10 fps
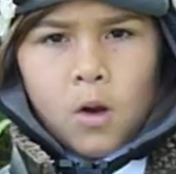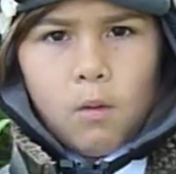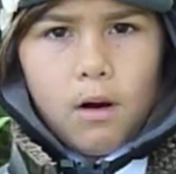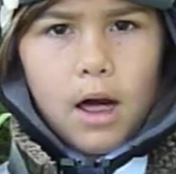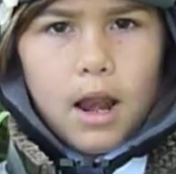
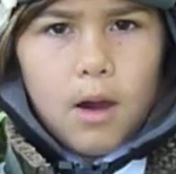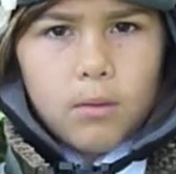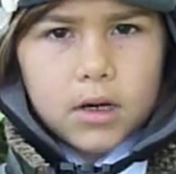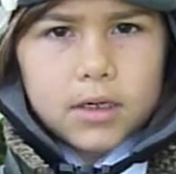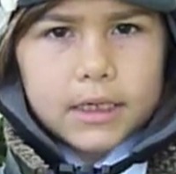While I
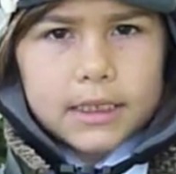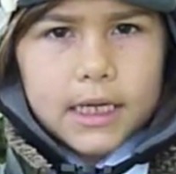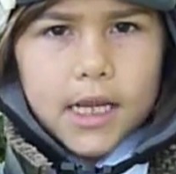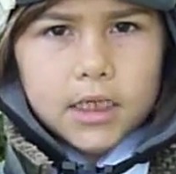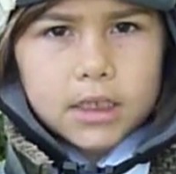worked on the
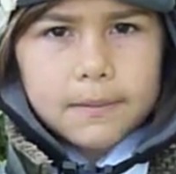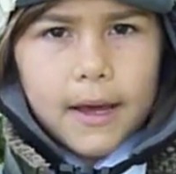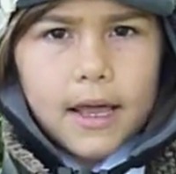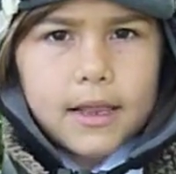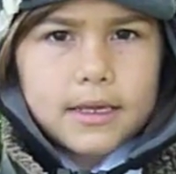engine
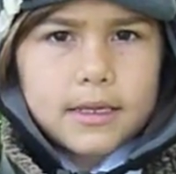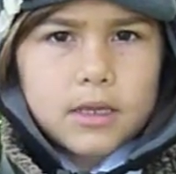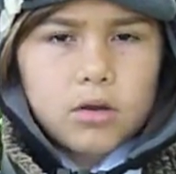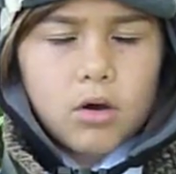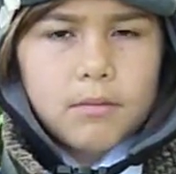pilots, they
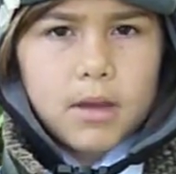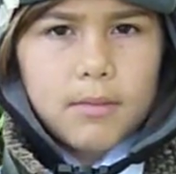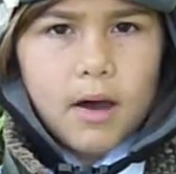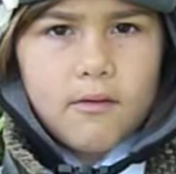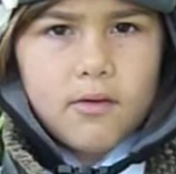told me
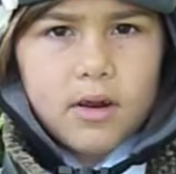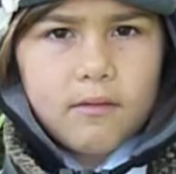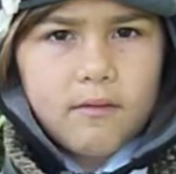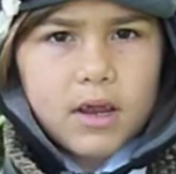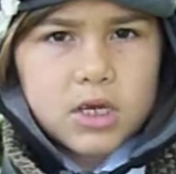about their
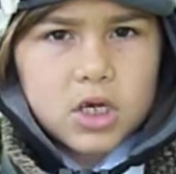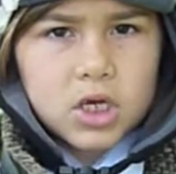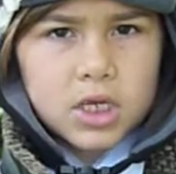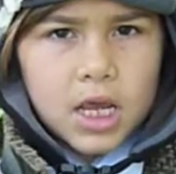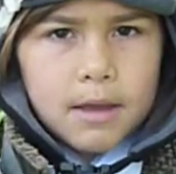
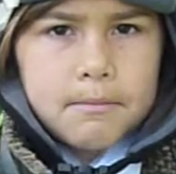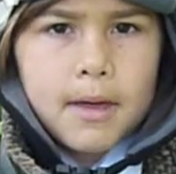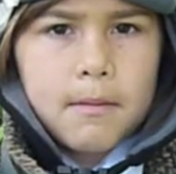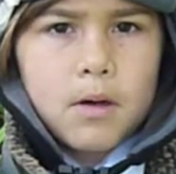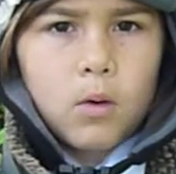adventures.
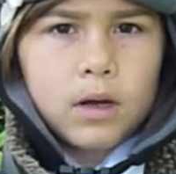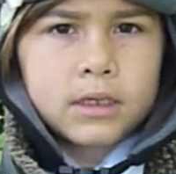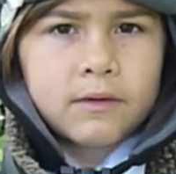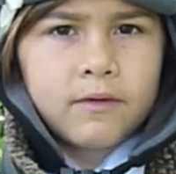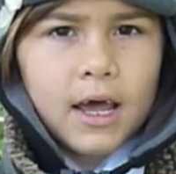Made me
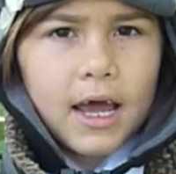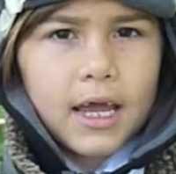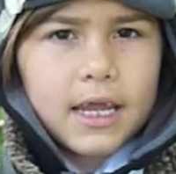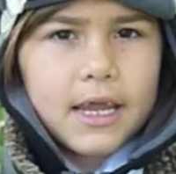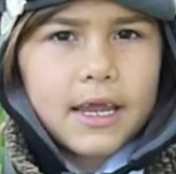want to
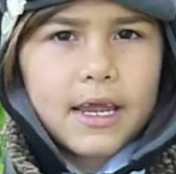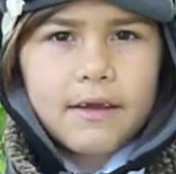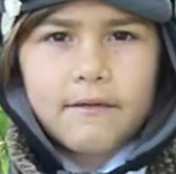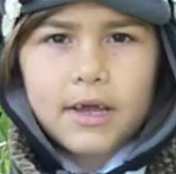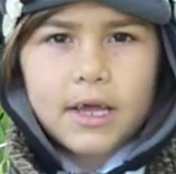fly
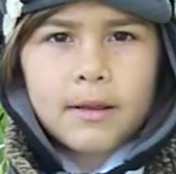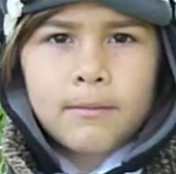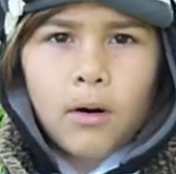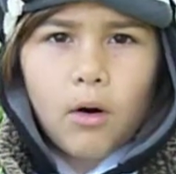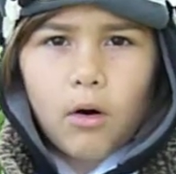
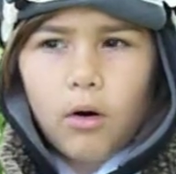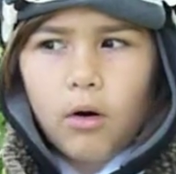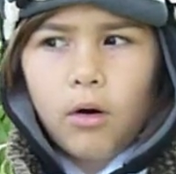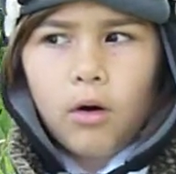even more.